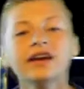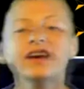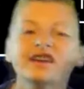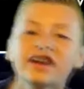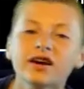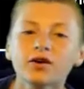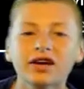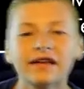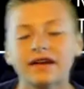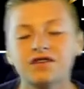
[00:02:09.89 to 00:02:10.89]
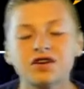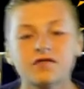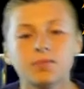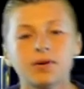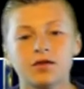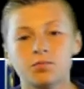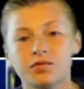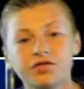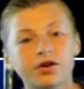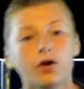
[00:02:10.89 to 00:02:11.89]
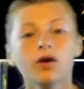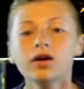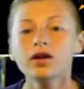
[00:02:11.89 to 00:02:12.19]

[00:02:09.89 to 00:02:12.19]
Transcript: he only had like 7 points, but still.